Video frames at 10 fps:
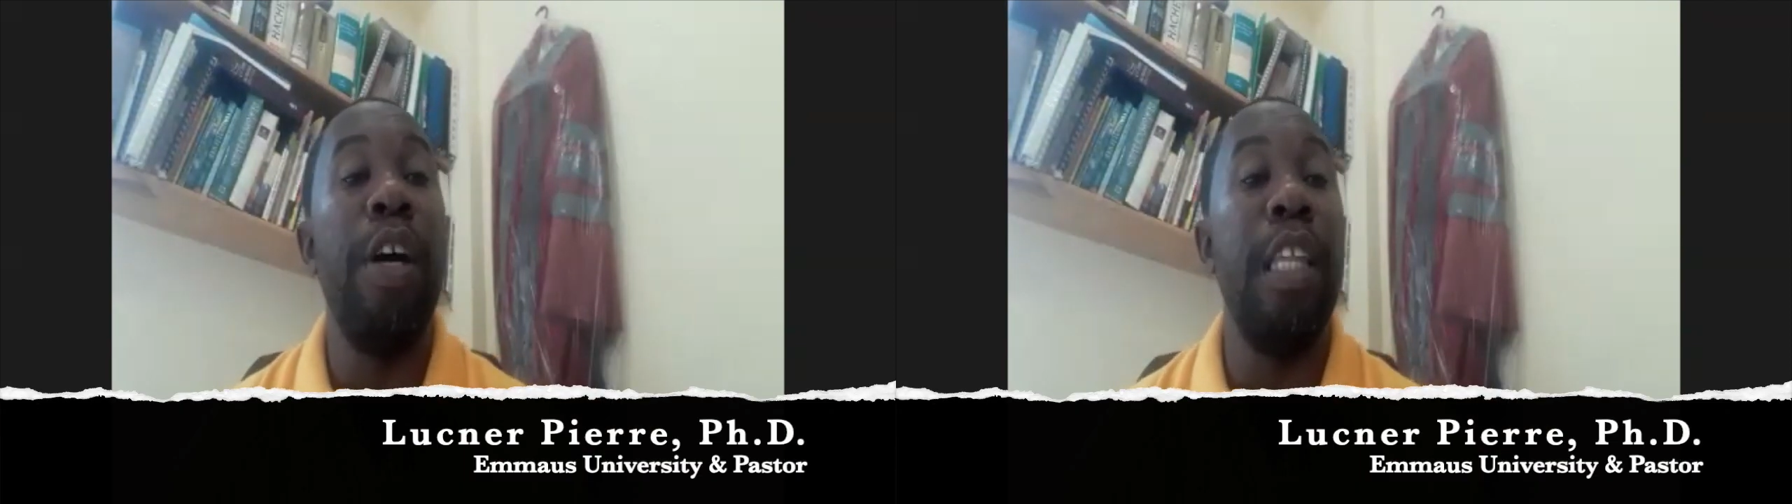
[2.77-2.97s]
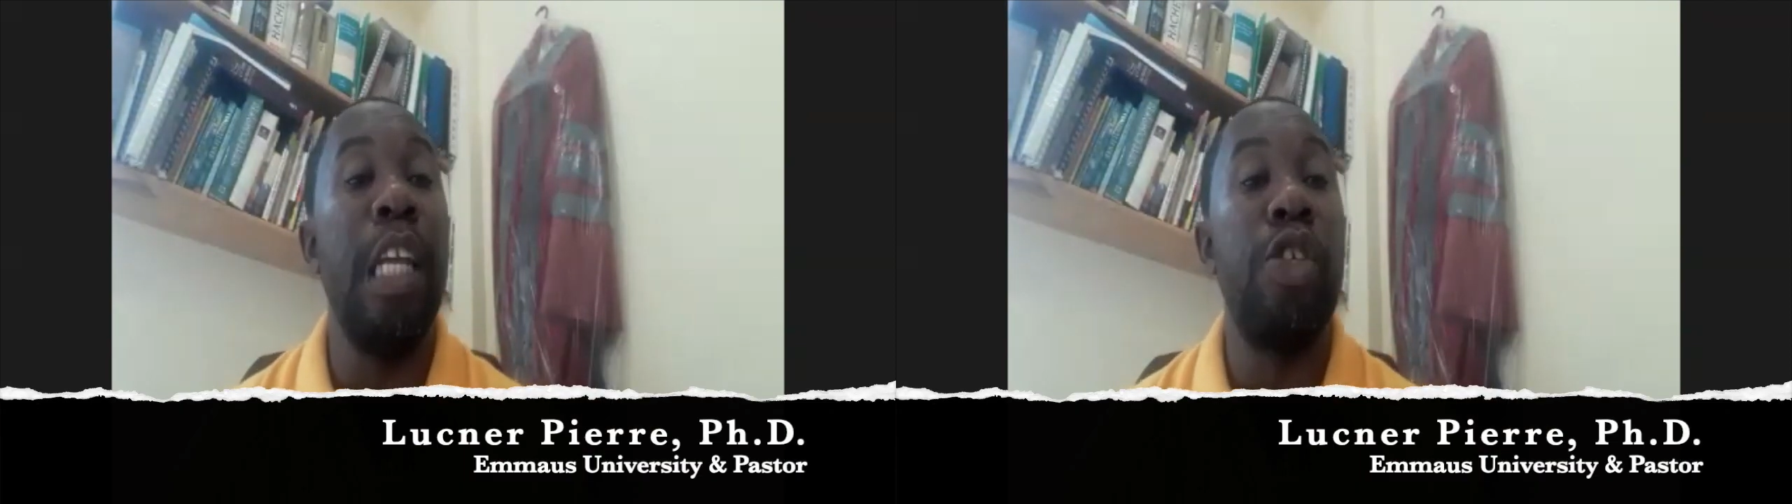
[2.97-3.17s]

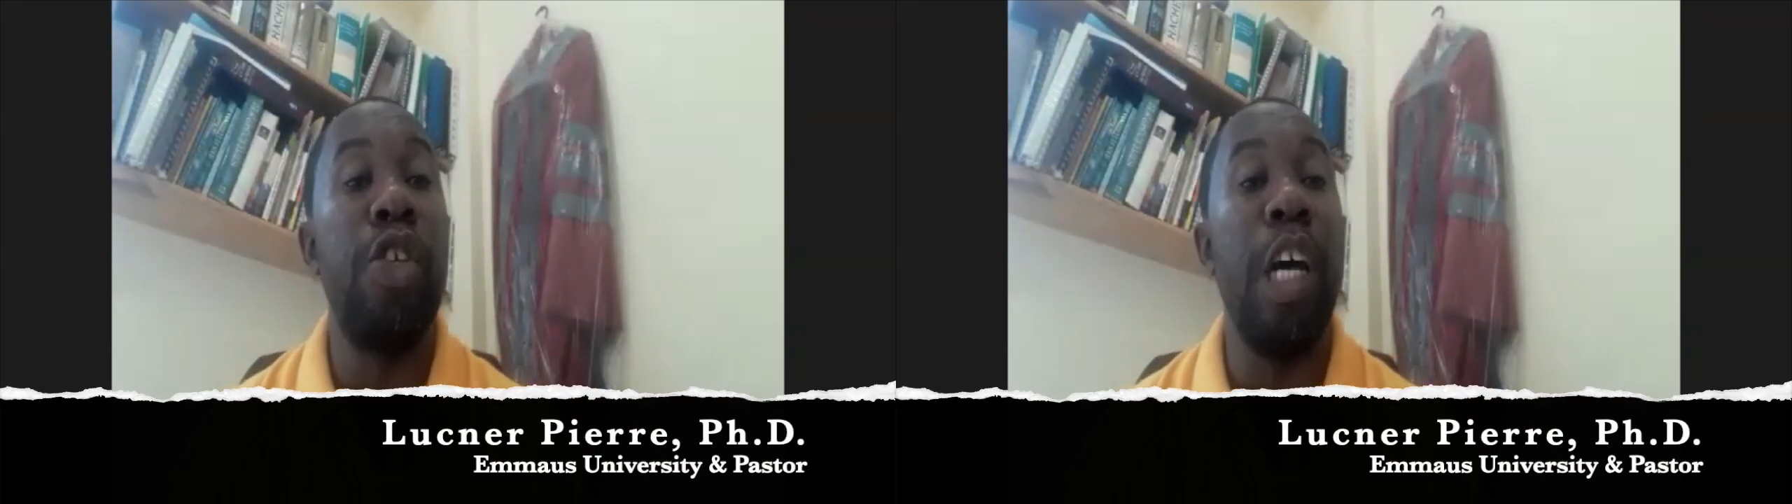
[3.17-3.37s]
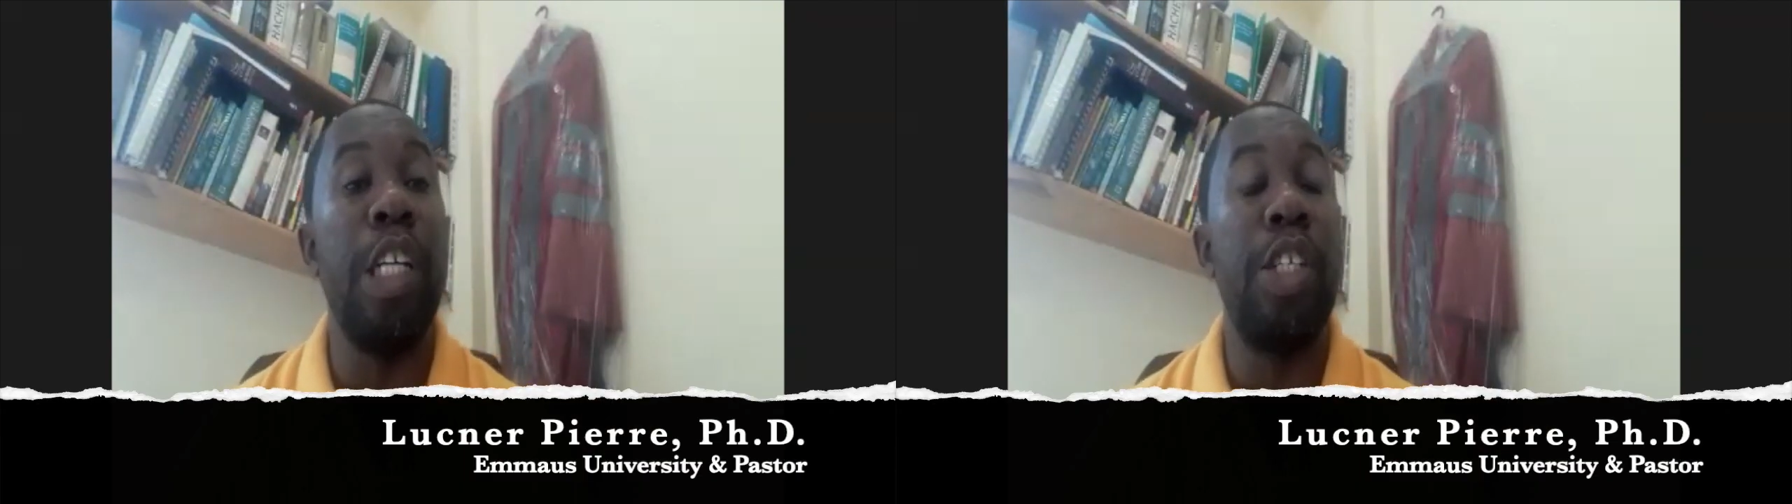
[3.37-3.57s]
in the
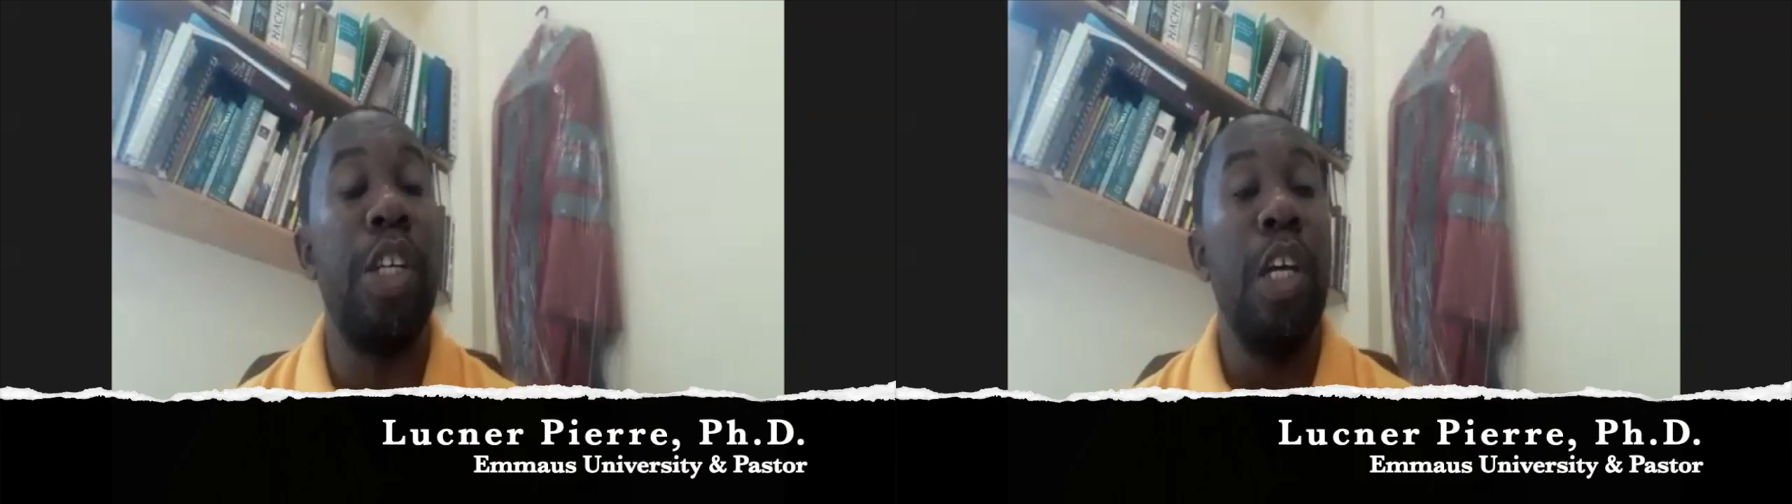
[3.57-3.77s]
church,